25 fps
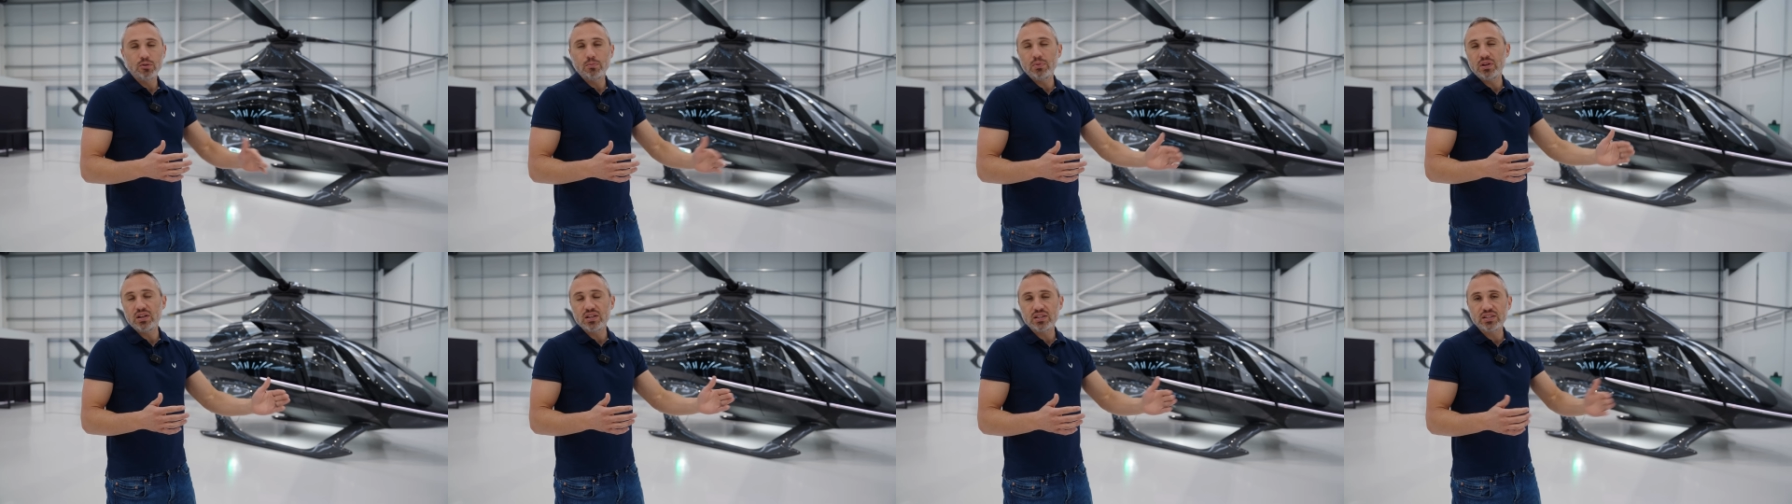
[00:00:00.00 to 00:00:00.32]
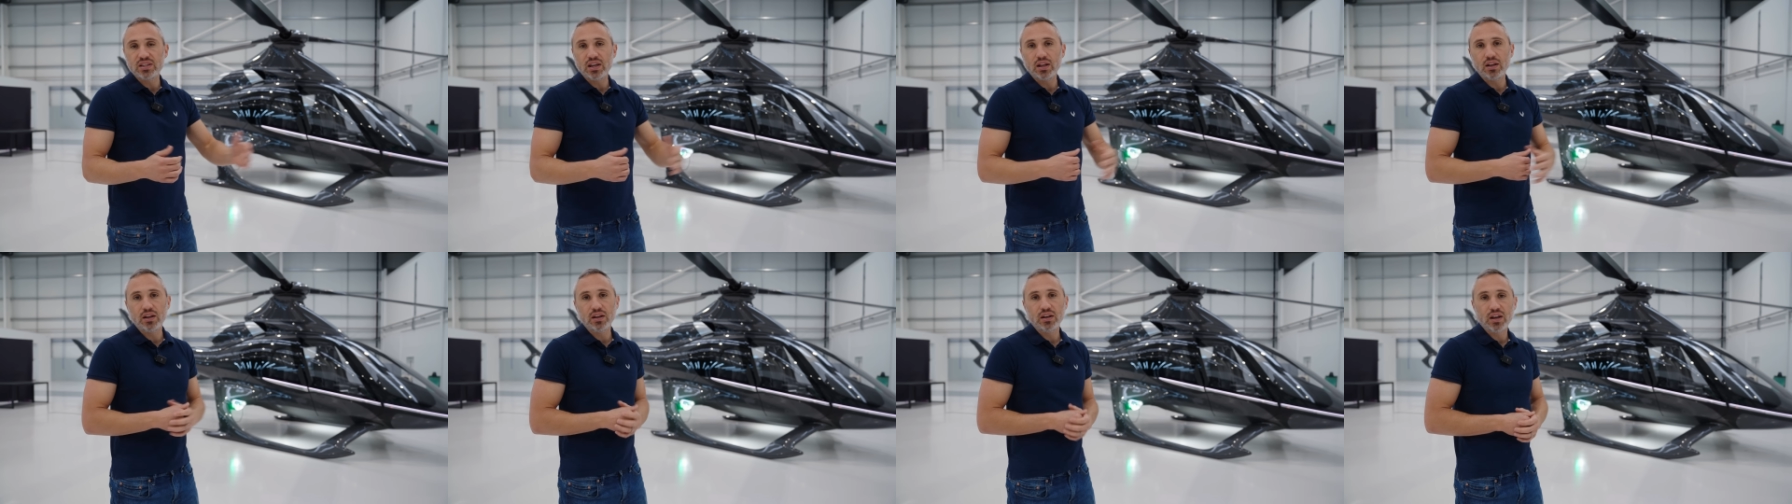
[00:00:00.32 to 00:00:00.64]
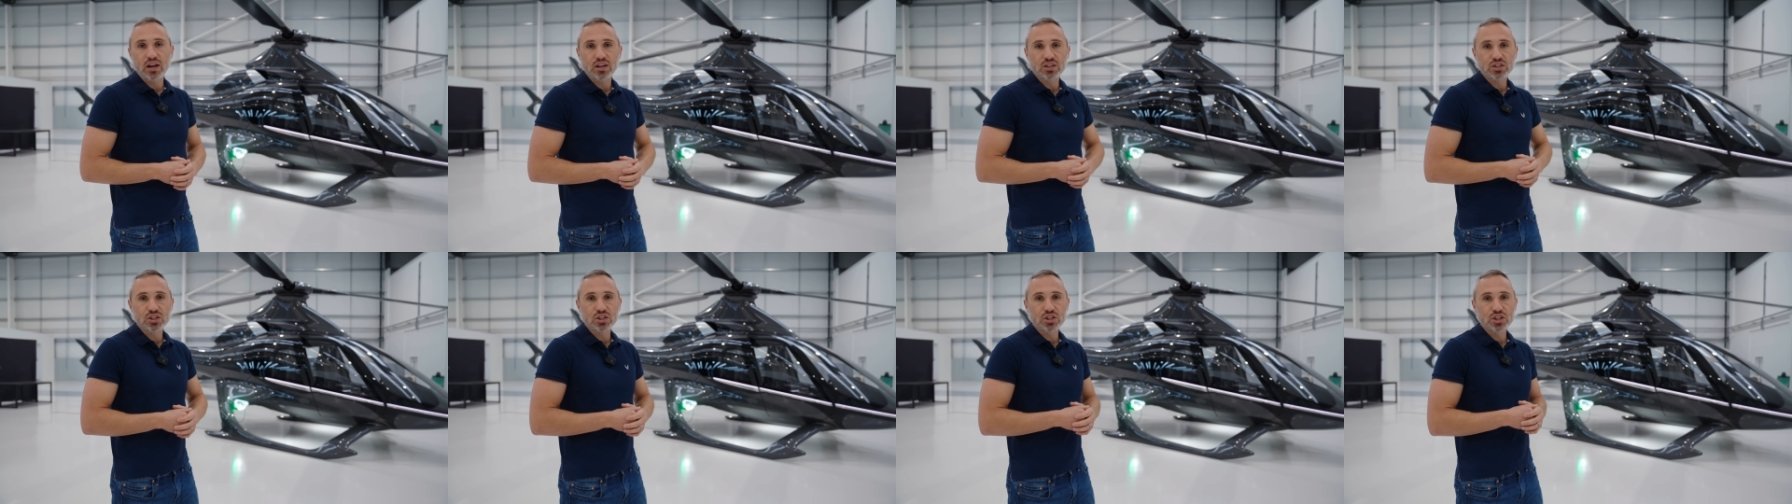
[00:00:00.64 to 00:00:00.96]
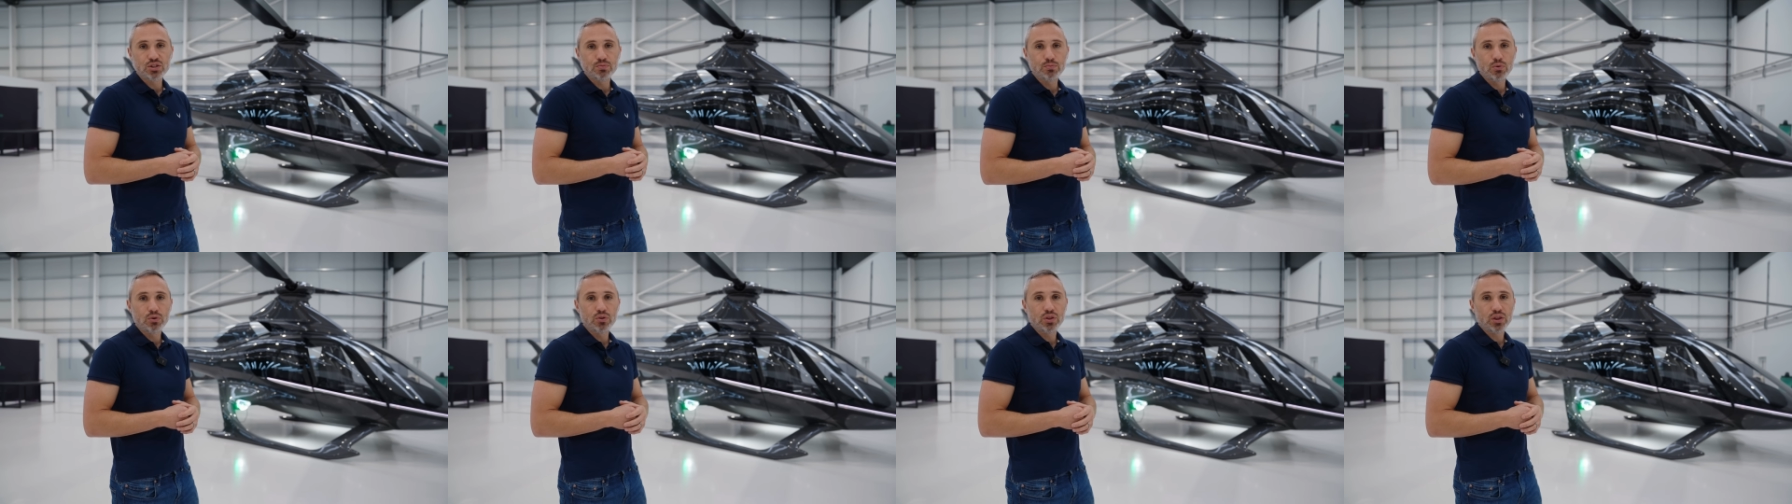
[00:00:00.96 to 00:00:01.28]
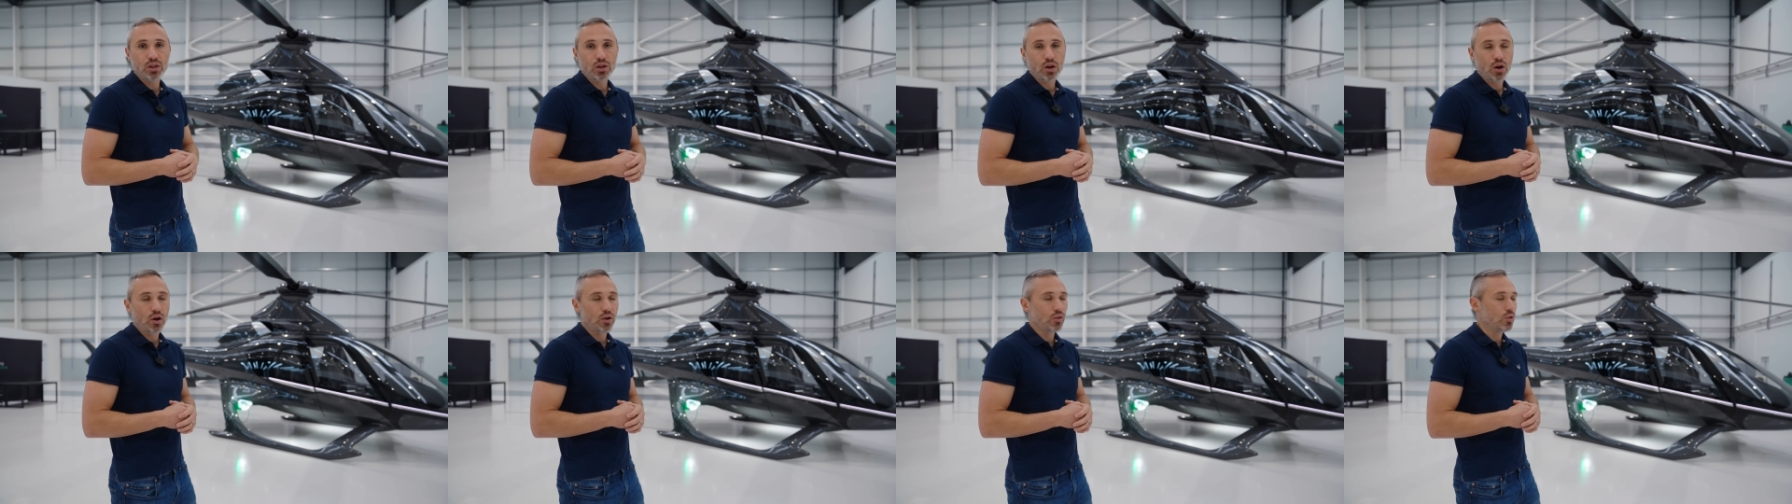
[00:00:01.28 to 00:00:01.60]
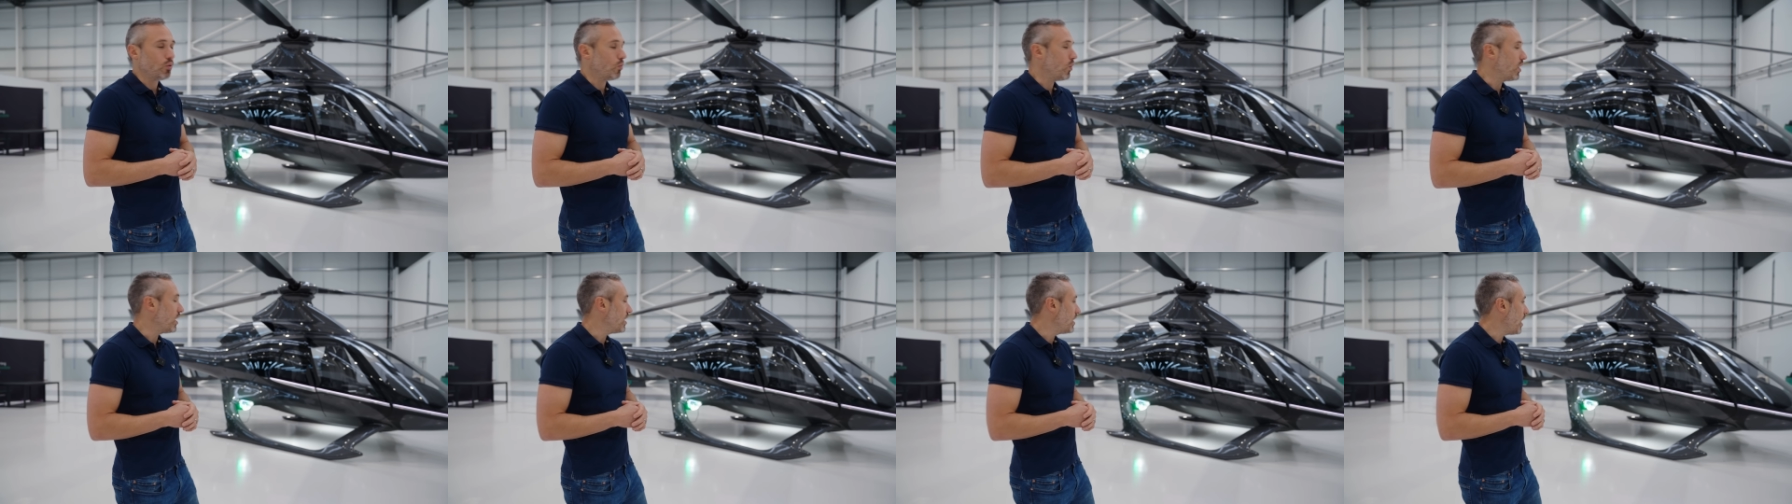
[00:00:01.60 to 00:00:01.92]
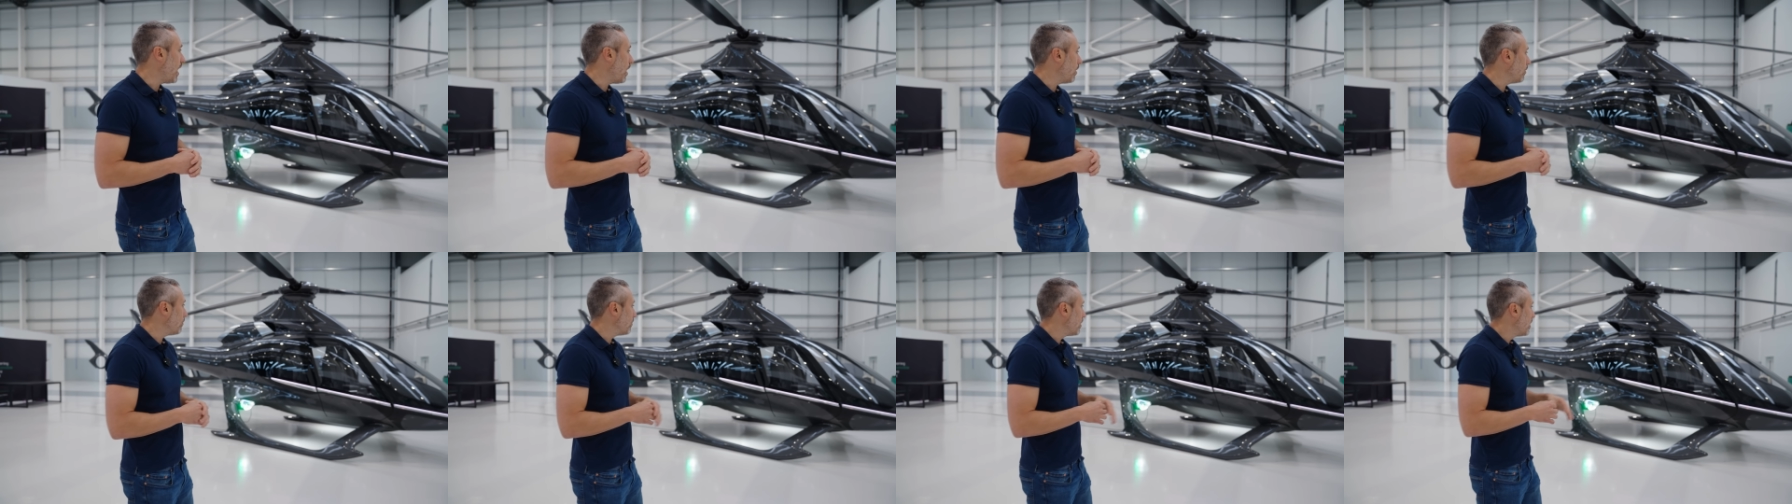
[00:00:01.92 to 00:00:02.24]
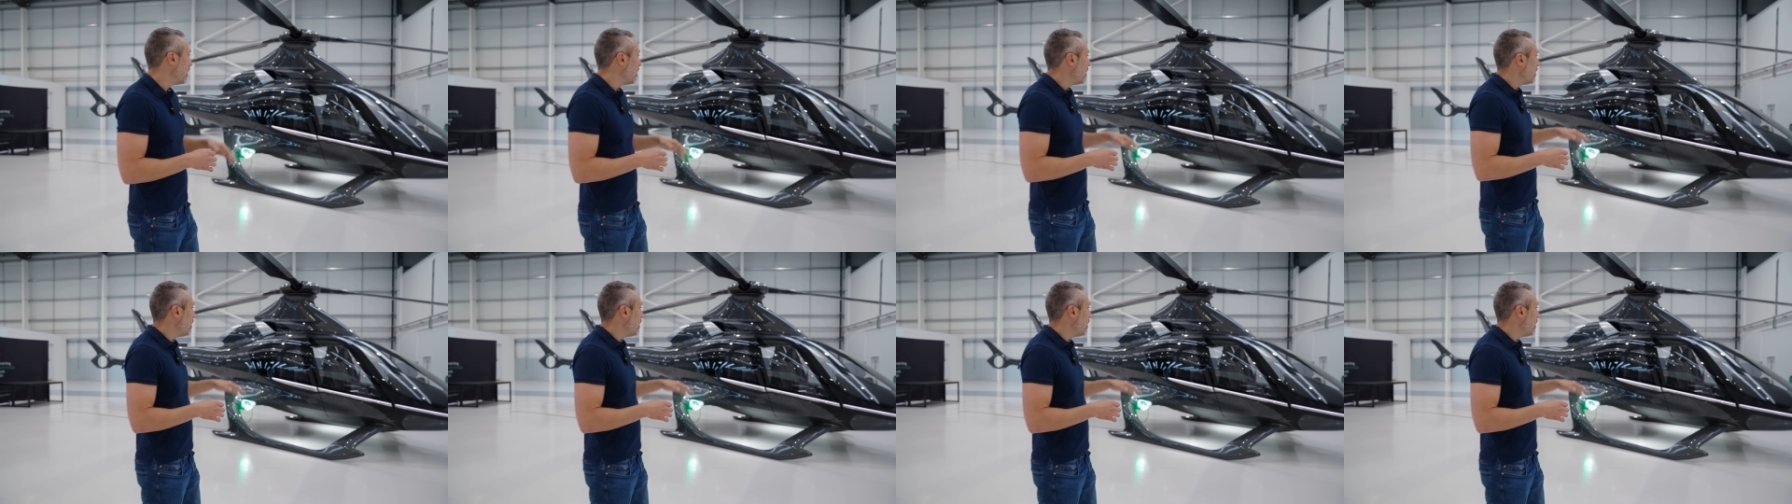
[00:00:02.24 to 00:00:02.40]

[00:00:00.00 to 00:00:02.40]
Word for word: be descending nice and smoothly on the way down.